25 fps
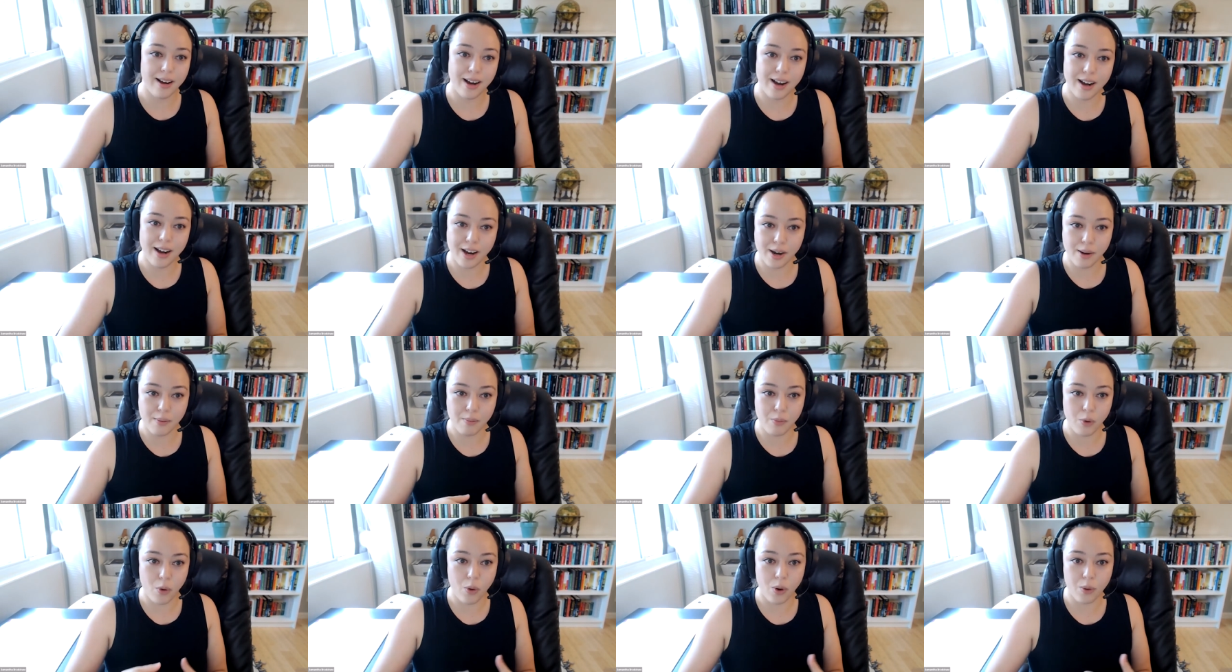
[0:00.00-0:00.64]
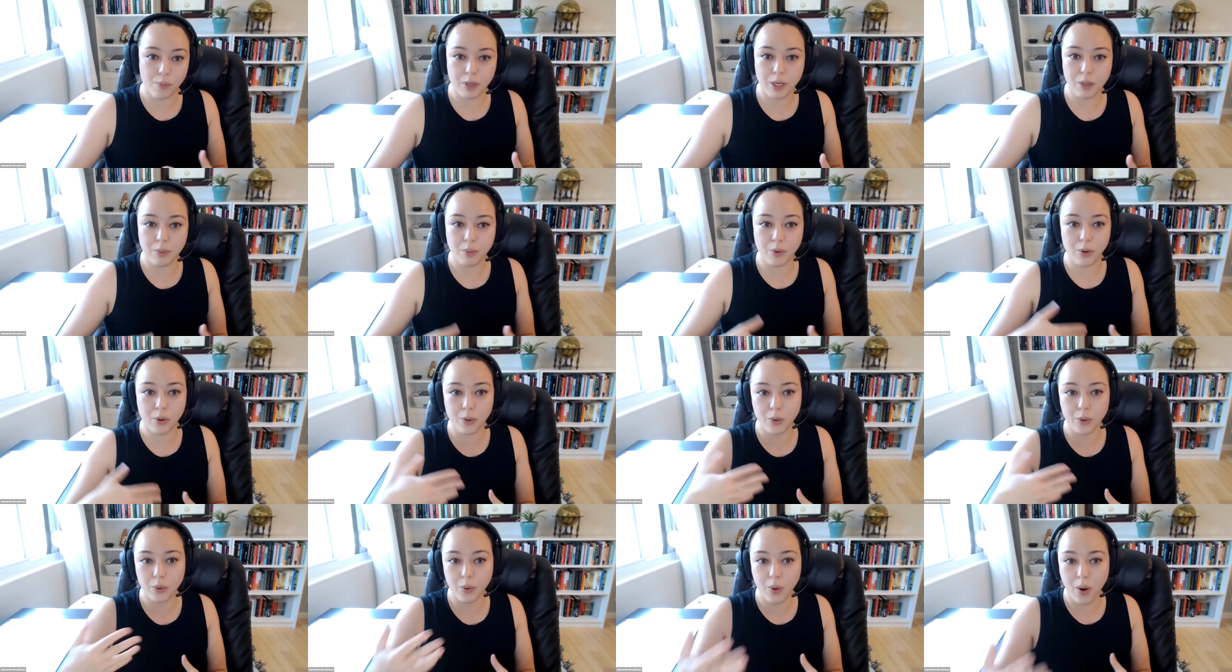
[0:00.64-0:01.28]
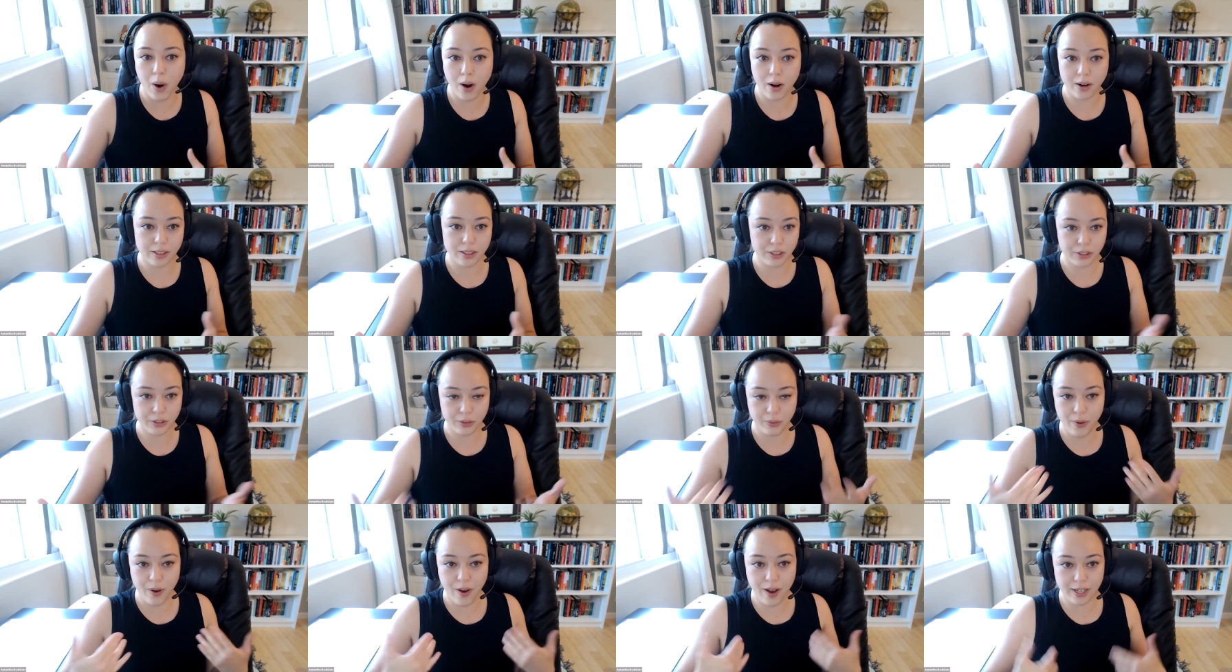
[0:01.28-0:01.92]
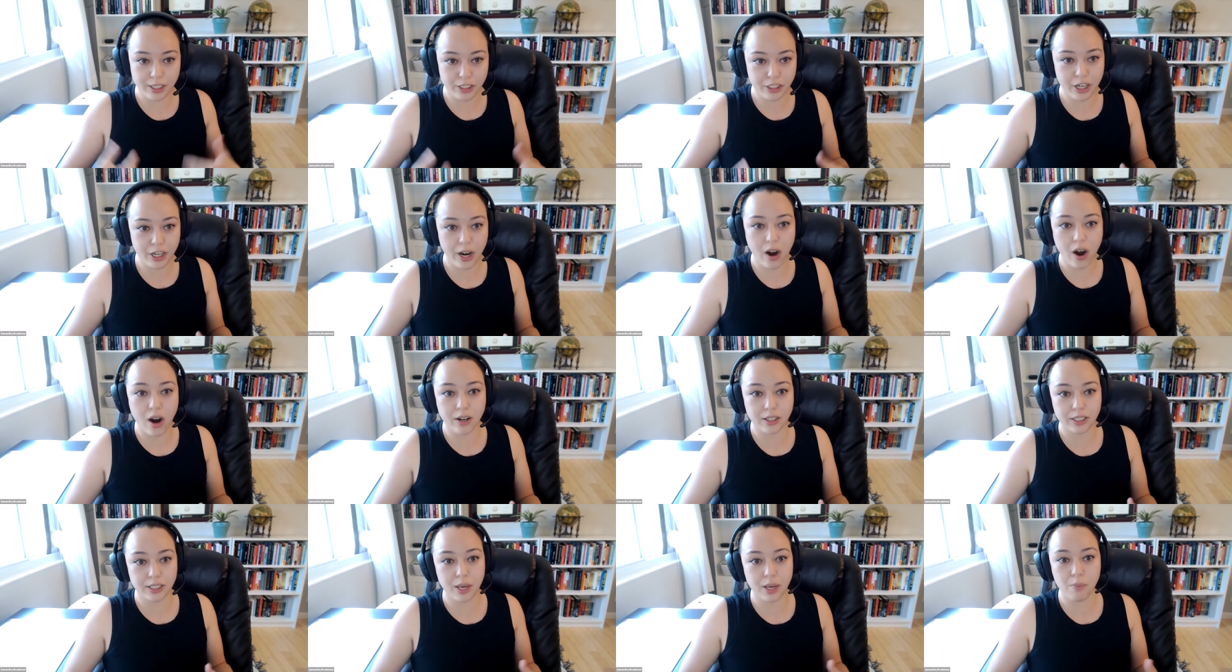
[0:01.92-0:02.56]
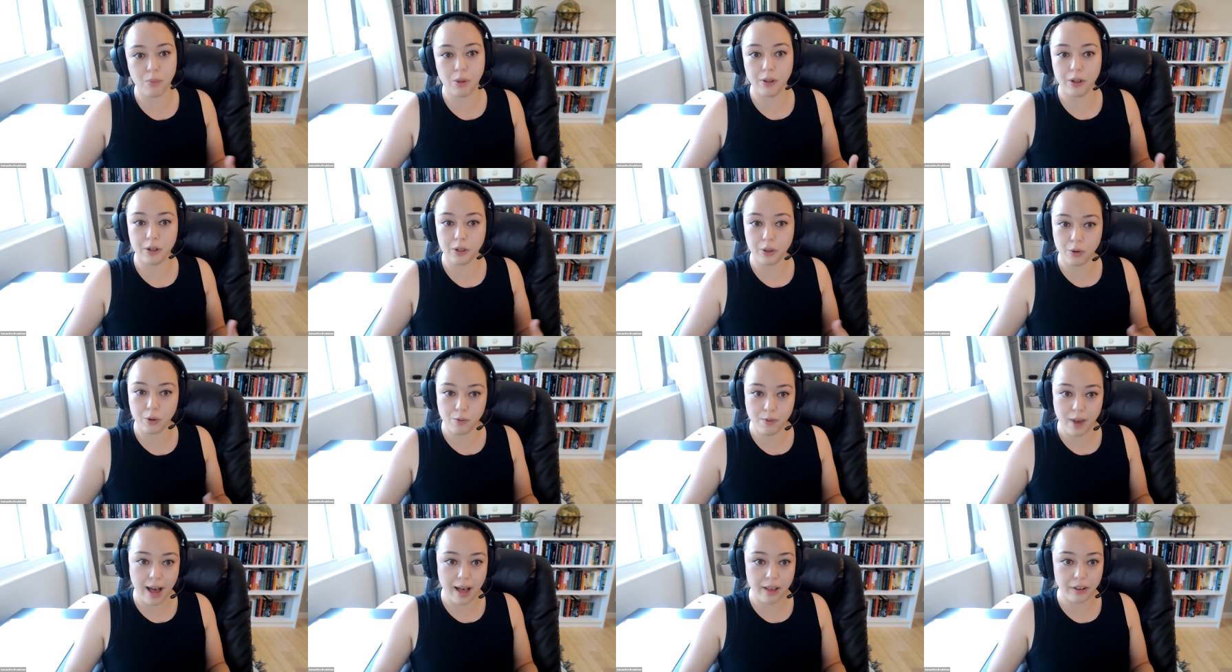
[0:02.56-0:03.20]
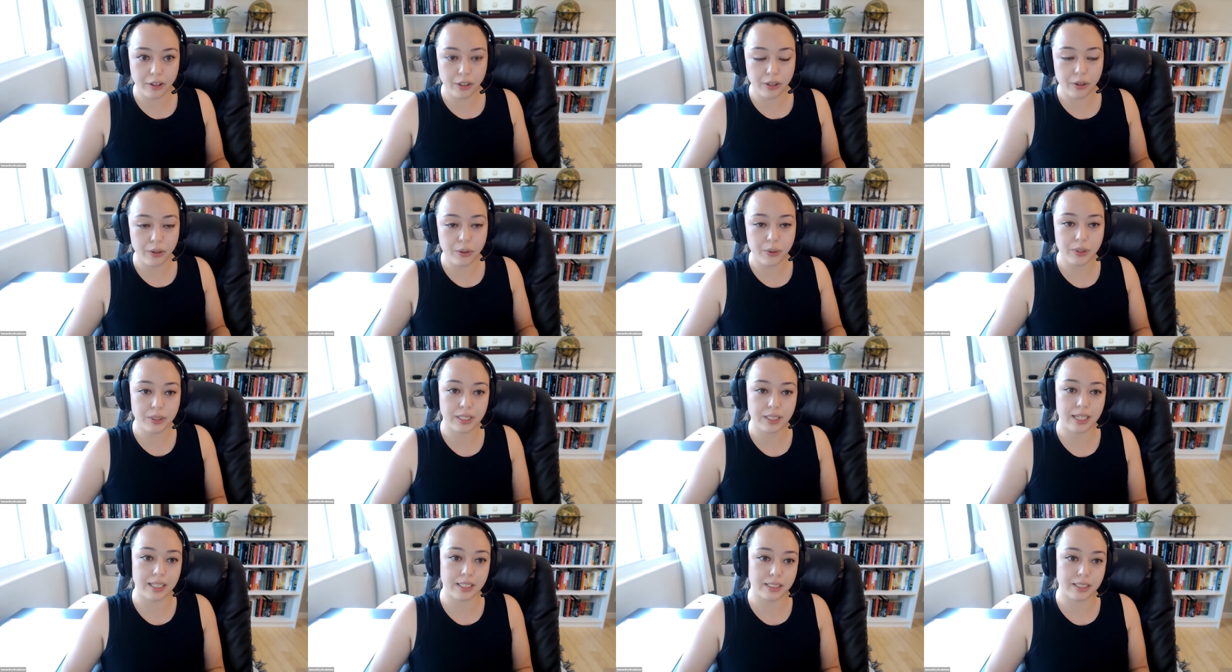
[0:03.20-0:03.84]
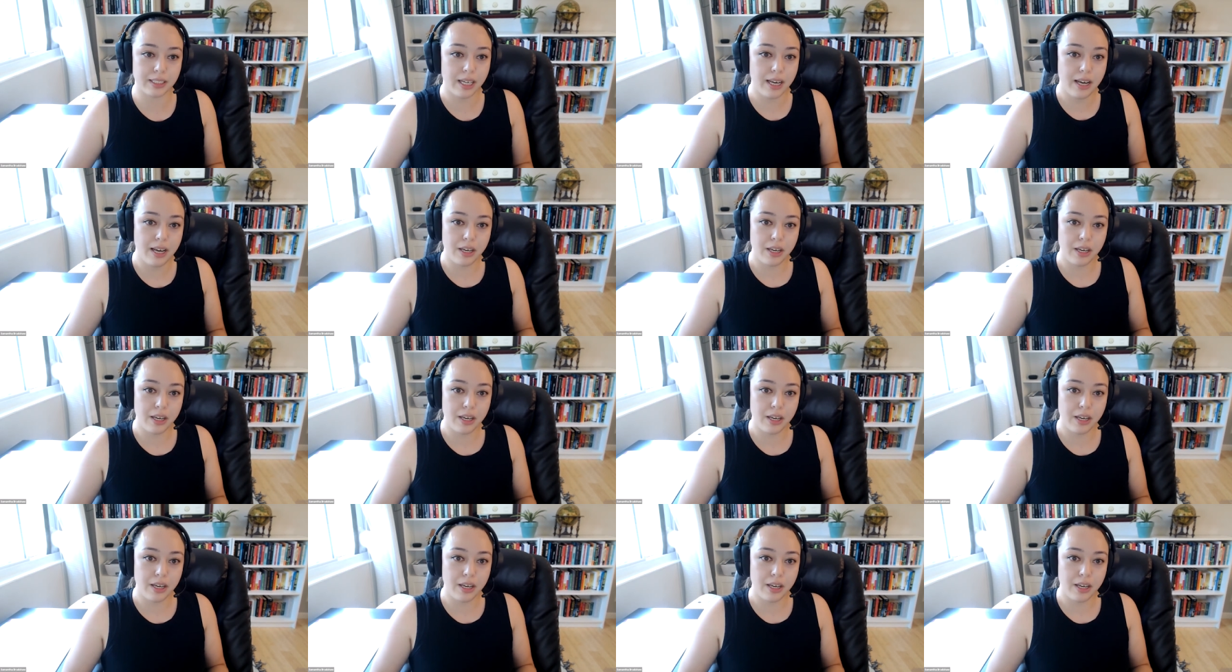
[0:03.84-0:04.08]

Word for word: um, or people who are do not share our same political values as